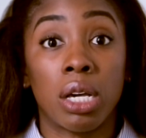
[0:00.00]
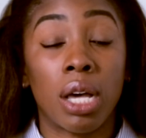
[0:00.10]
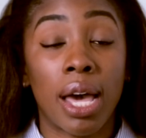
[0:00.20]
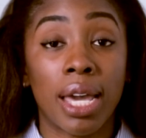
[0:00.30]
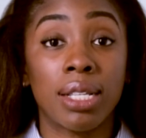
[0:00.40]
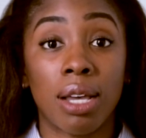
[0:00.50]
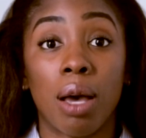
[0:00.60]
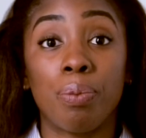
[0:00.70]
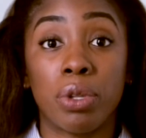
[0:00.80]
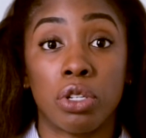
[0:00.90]
hiked
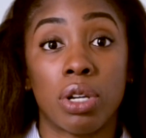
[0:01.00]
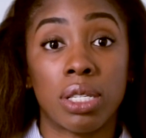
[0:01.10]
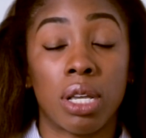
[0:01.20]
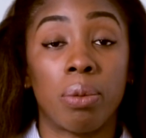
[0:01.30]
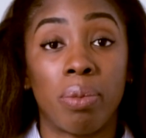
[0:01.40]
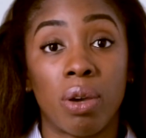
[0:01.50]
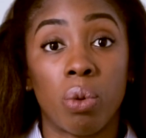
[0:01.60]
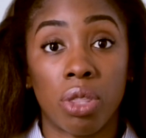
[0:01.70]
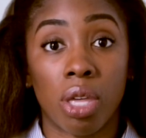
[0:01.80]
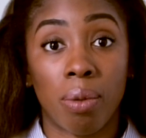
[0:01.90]
up the dress a bit
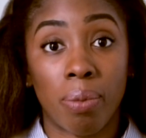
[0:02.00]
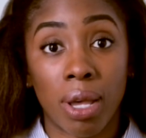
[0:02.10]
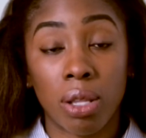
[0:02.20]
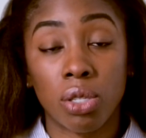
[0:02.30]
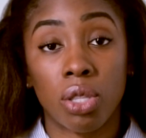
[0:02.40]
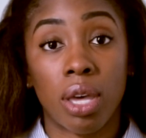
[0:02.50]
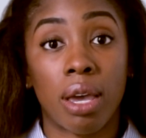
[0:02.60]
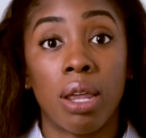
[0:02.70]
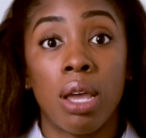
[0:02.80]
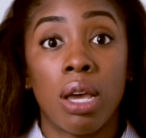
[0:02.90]
with a belt so
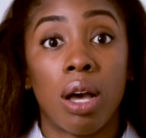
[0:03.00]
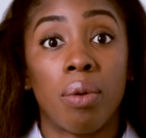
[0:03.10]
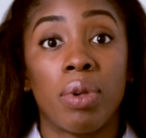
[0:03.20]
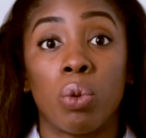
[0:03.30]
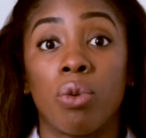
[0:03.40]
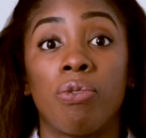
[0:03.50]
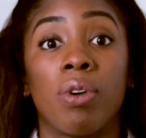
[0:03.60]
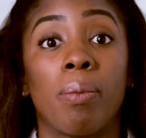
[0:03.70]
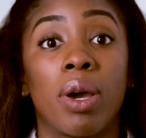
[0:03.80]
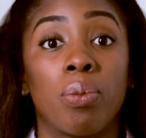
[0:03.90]
that it would
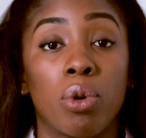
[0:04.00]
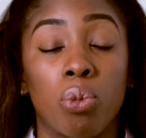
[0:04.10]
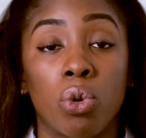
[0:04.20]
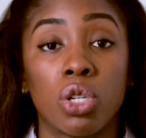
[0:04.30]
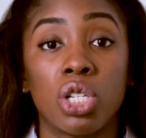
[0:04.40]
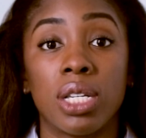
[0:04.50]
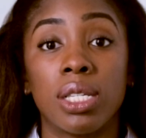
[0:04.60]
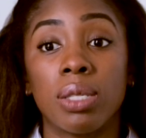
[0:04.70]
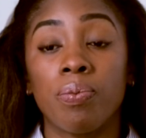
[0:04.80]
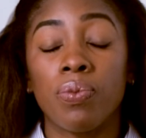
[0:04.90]
fit my
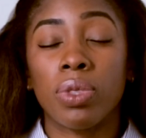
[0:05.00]
proportions.